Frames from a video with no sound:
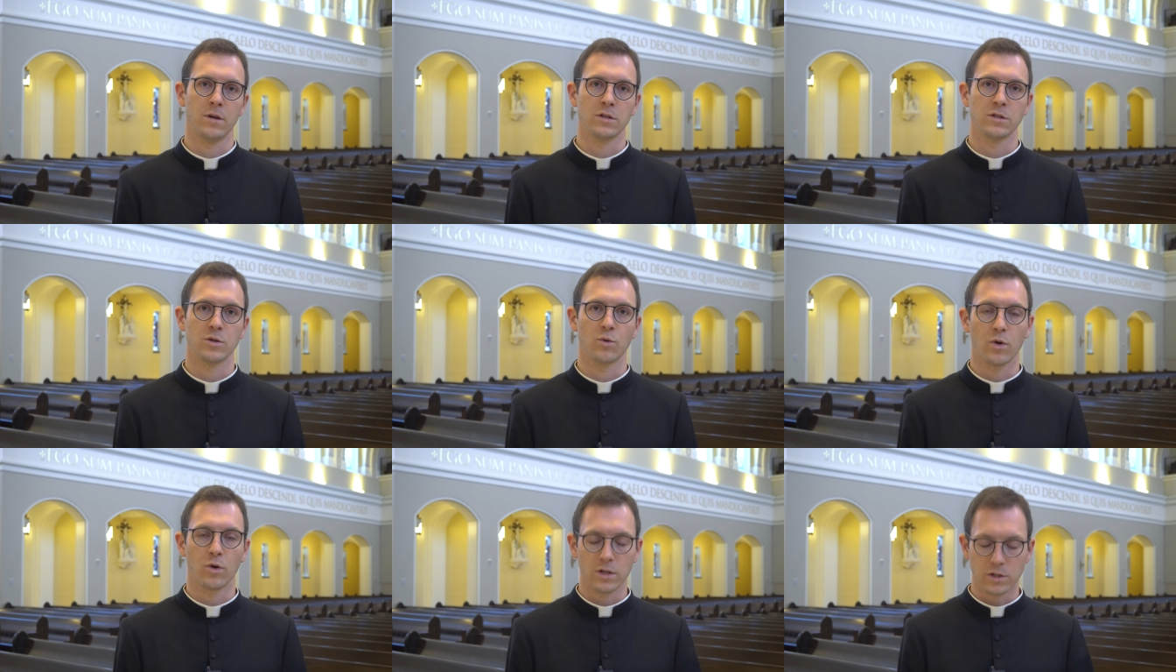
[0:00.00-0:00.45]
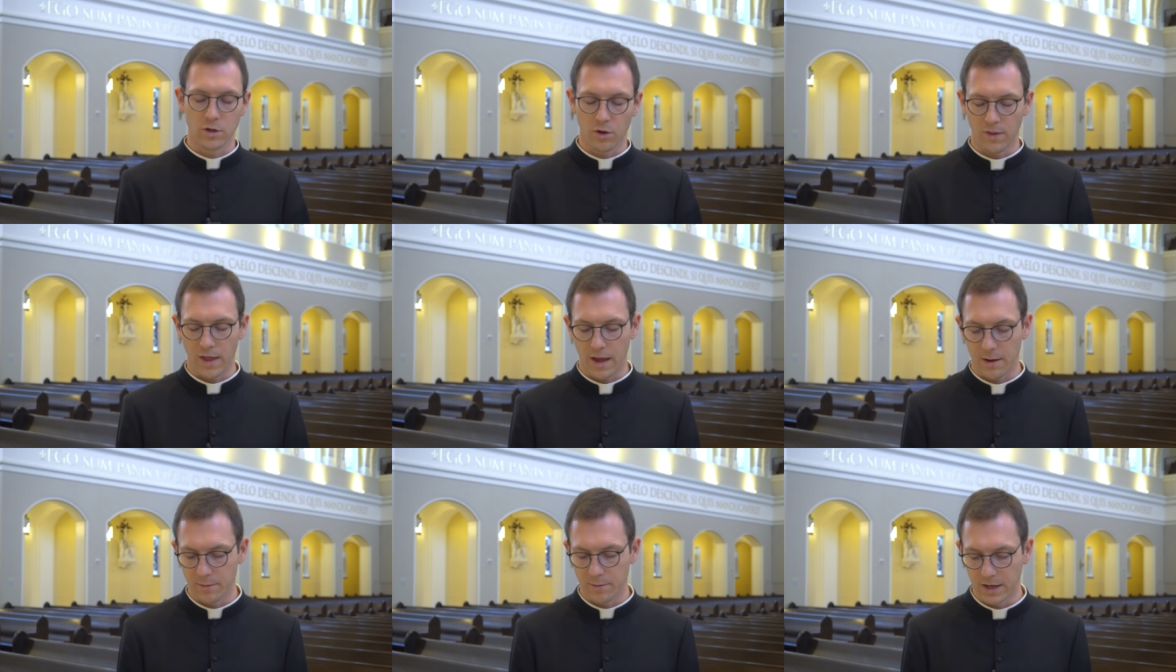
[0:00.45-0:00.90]
So, what does all
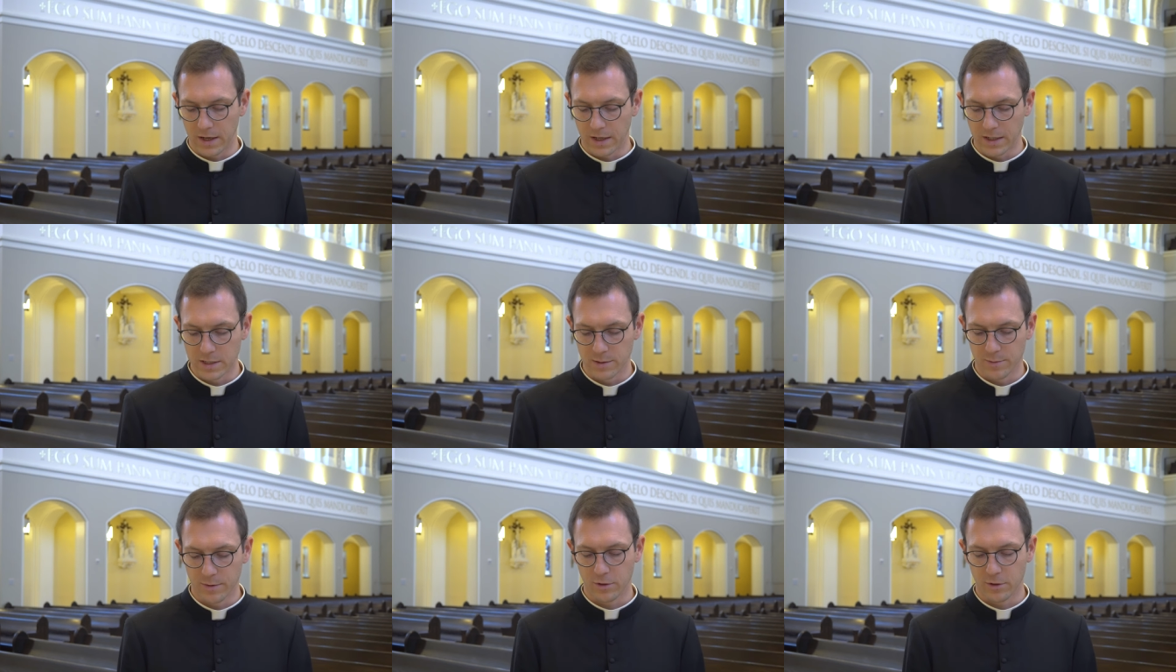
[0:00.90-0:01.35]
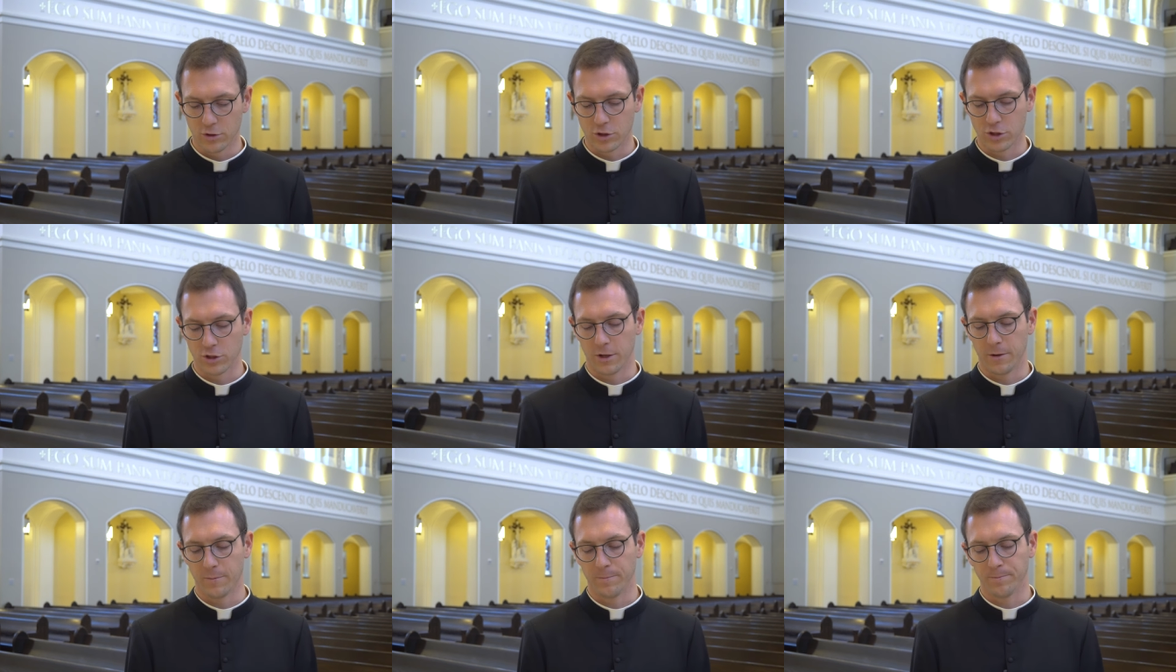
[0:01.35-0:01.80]
that mean
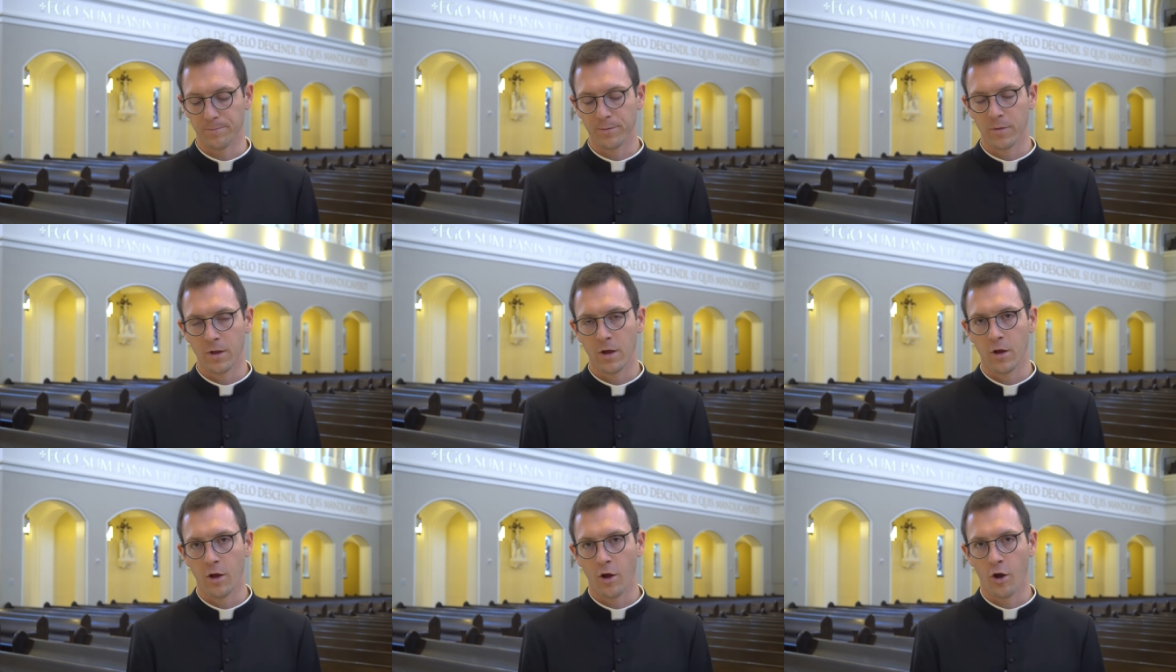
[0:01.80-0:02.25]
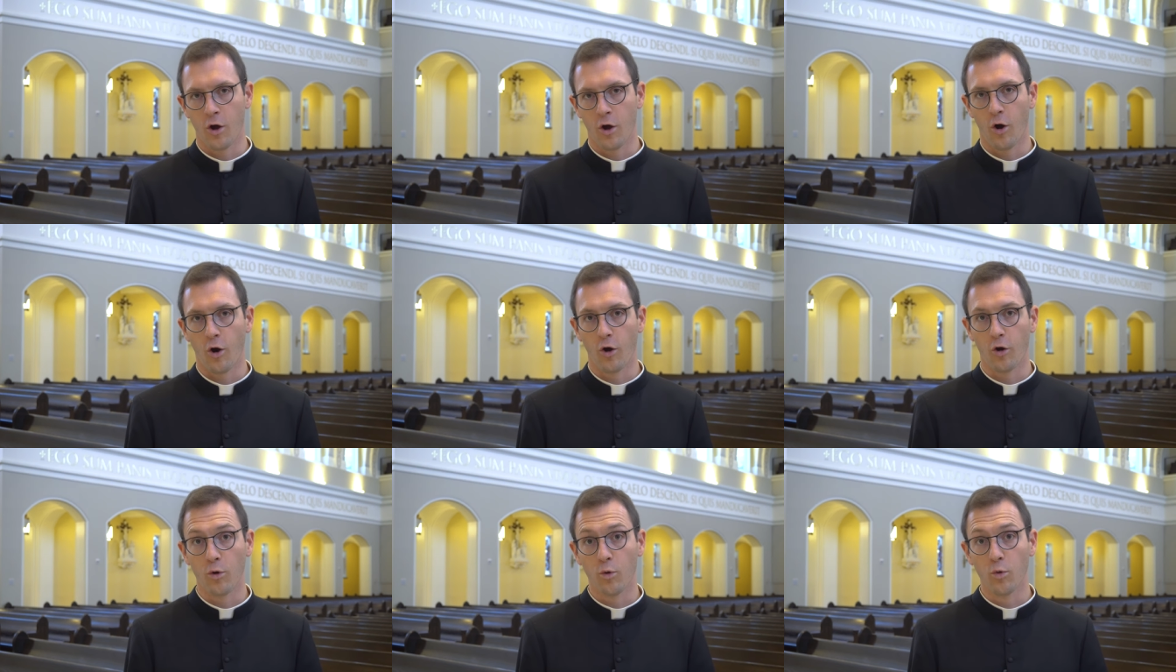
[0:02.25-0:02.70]
spiritually?
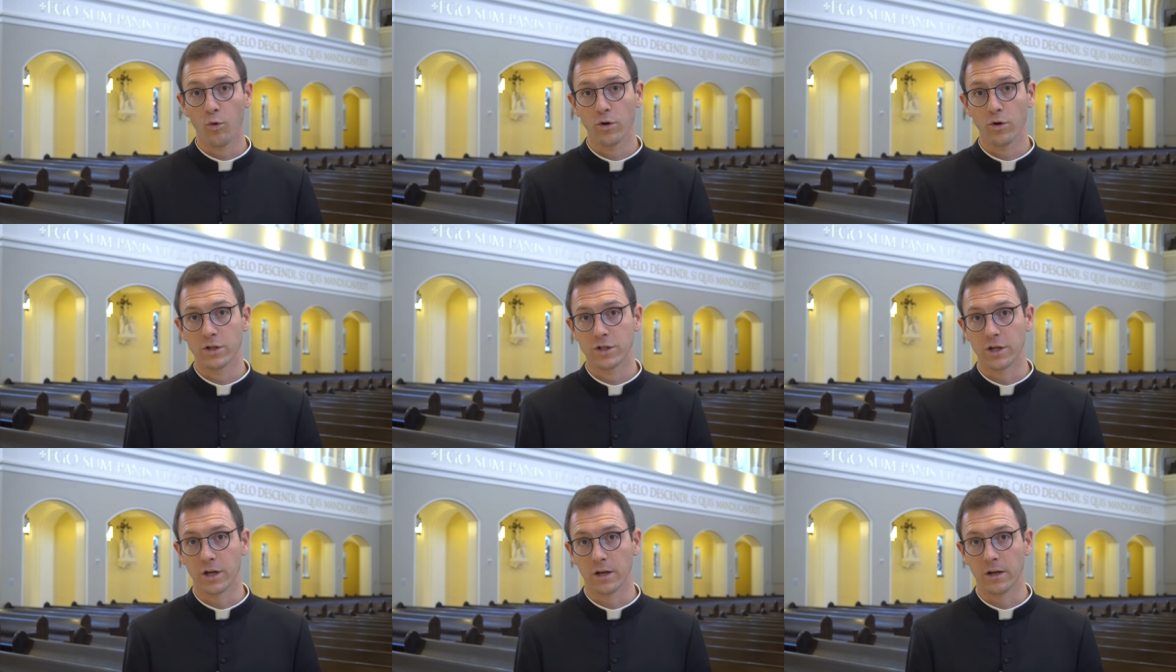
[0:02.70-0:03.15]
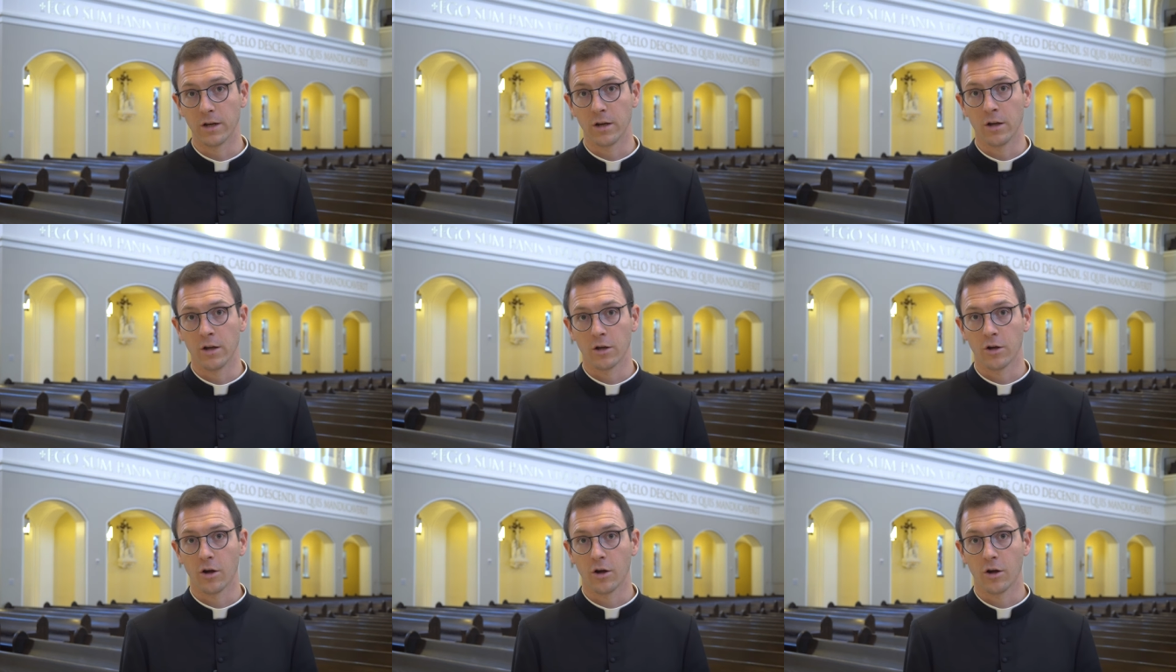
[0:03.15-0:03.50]
Our origin